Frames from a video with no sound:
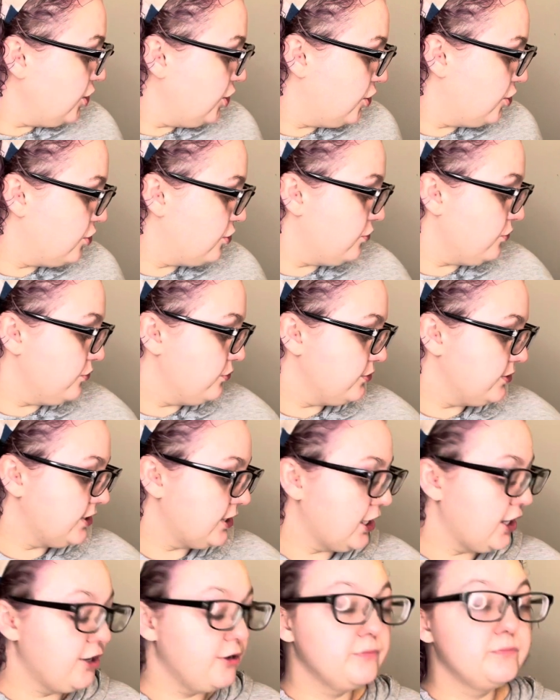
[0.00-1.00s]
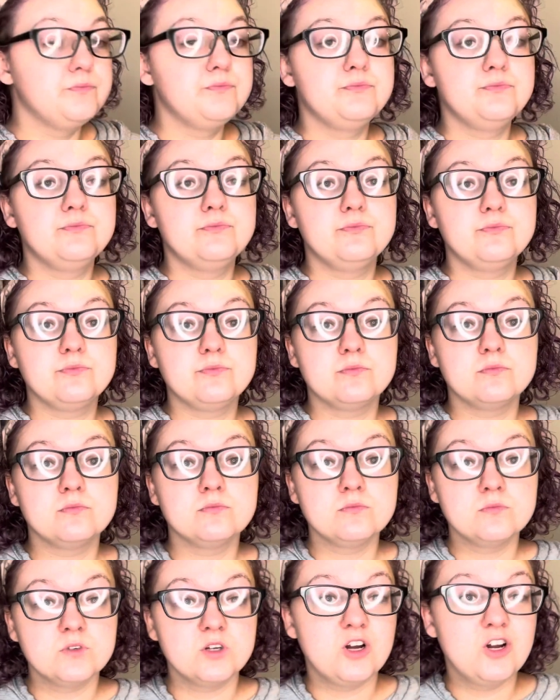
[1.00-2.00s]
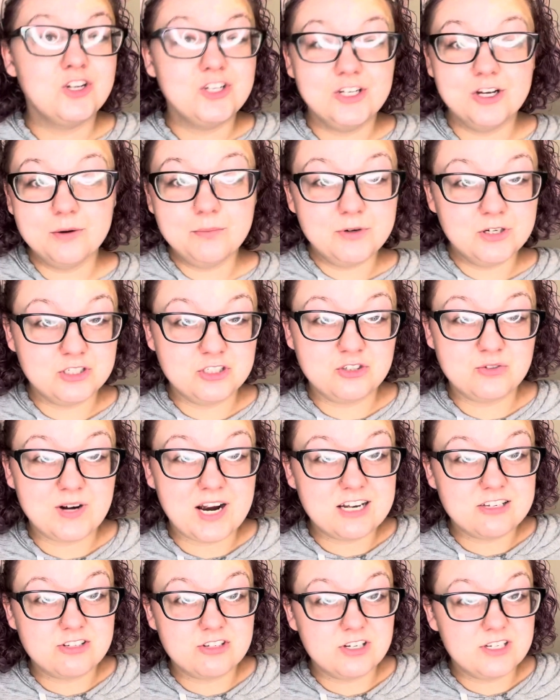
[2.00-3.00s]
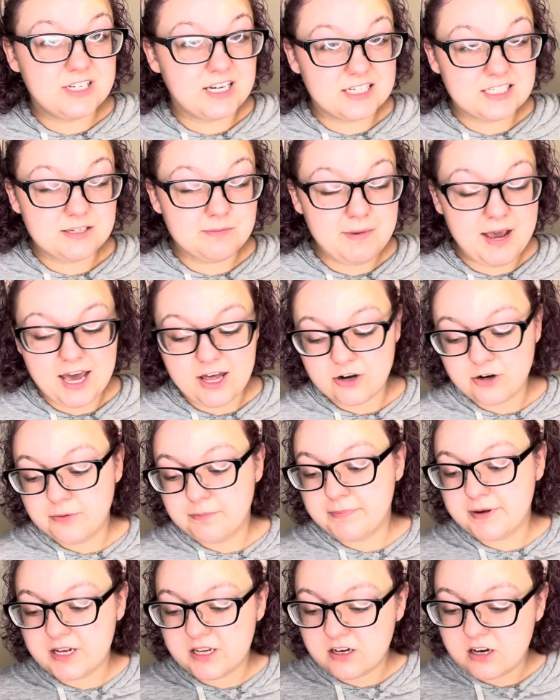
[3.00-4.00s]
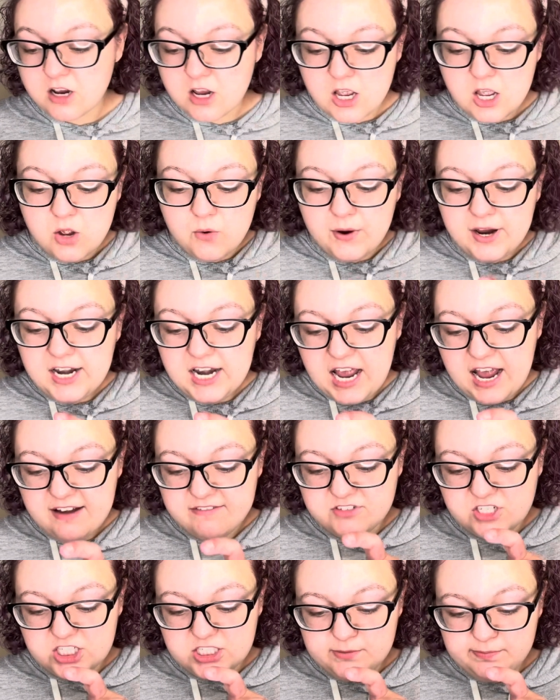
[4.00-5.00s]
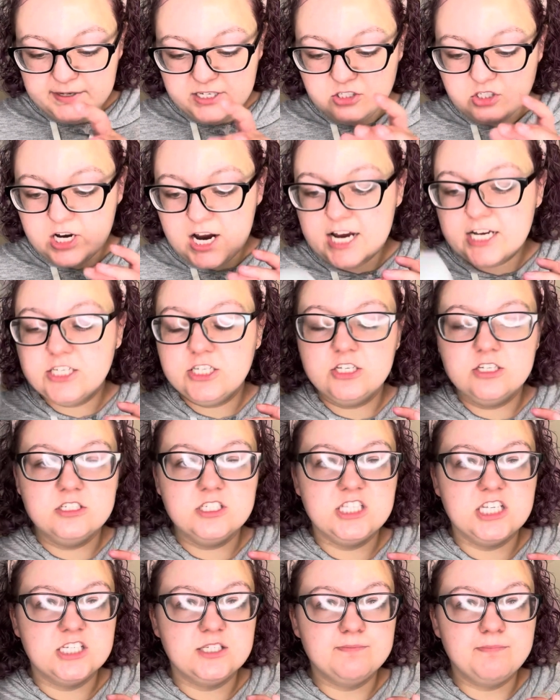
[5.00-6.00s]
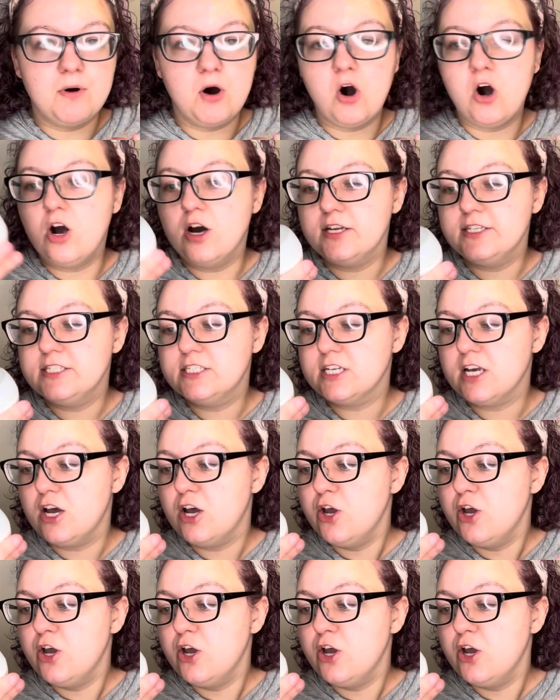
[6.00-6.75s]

use your moisturizer, doesn't matter, but right now I've just been trying to use this Pond's